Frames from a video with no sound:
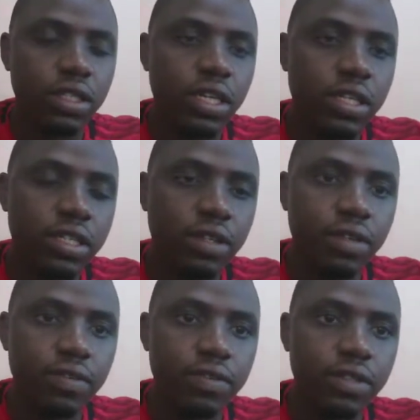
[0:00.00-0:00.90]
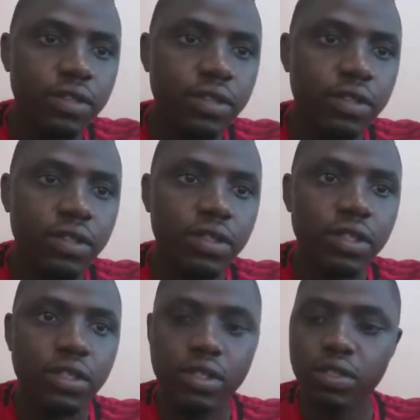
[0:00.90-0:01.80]
Here is our view.
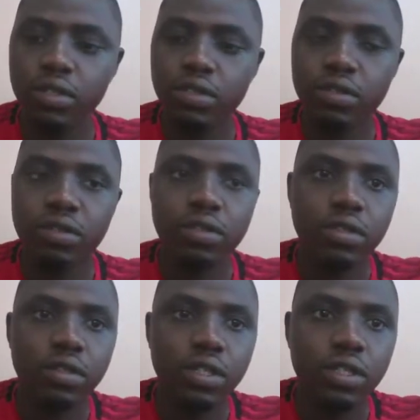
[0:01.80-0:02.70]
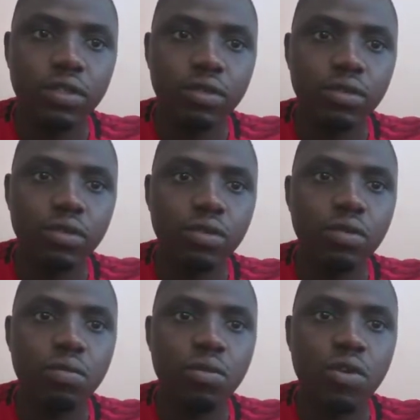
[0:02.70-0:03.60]
So to
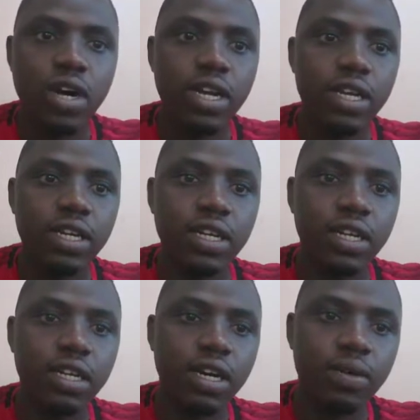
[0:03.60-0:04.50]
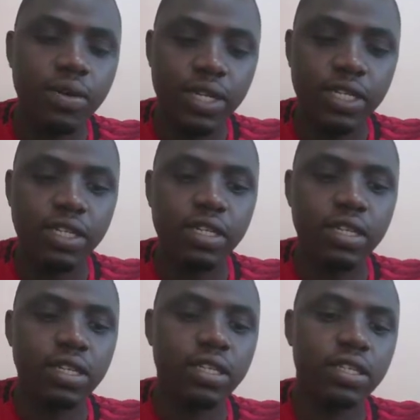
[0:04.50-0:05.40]
look more alike like our
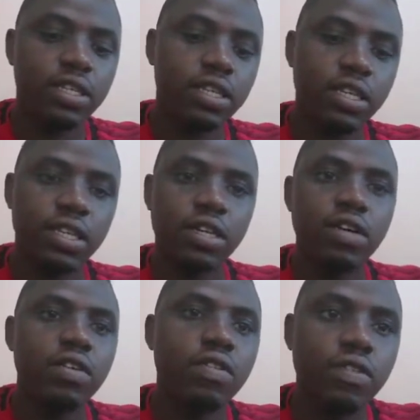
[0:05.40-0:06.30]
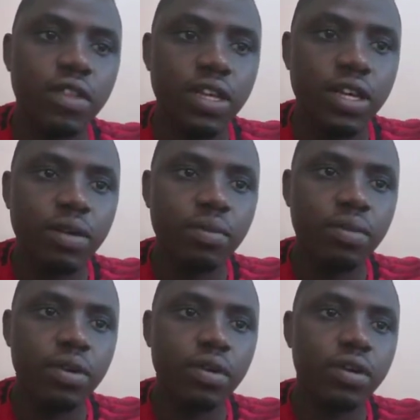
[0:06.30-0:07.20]
index for the
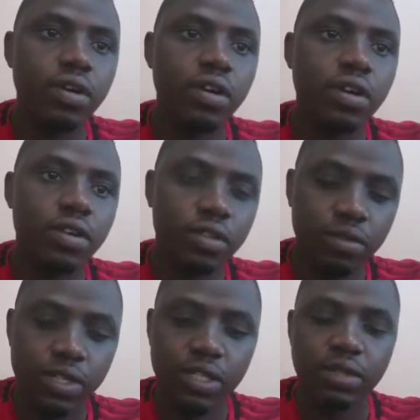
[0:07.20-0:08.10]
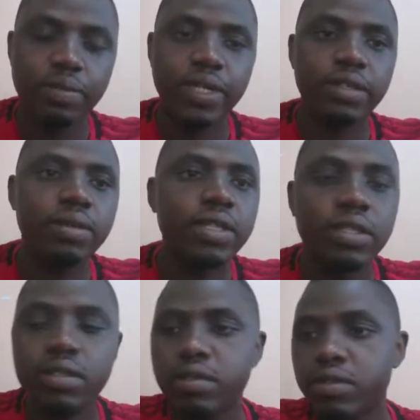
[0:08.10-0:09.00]
employee to add department,
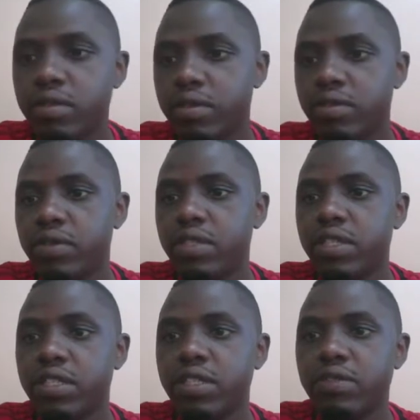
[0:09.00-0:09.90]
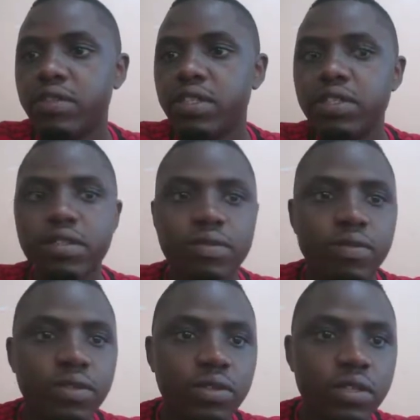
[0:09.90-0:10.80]
so just affect some
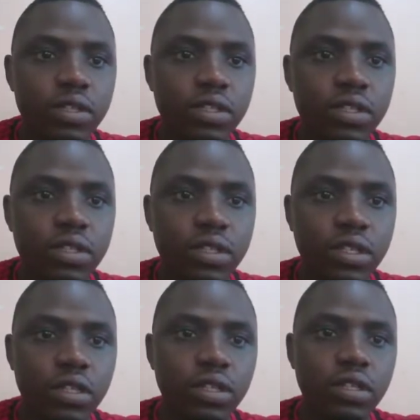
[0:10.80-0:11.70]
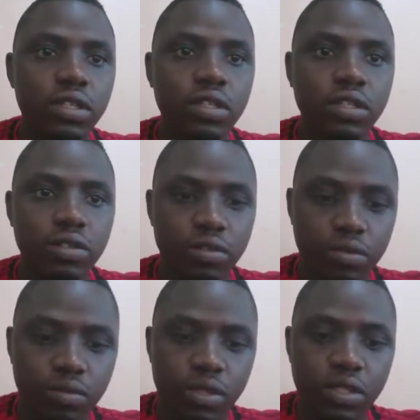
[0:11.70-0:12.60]
few things. This
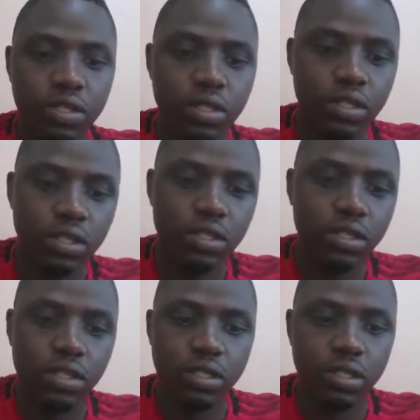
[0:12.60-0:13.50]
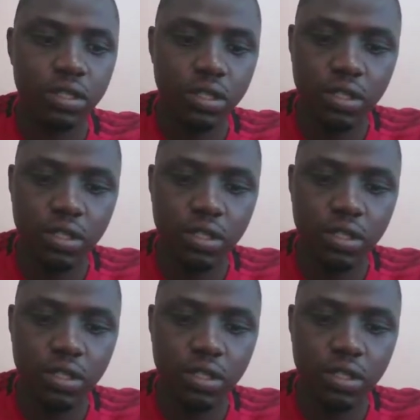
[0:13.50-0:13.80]
should be register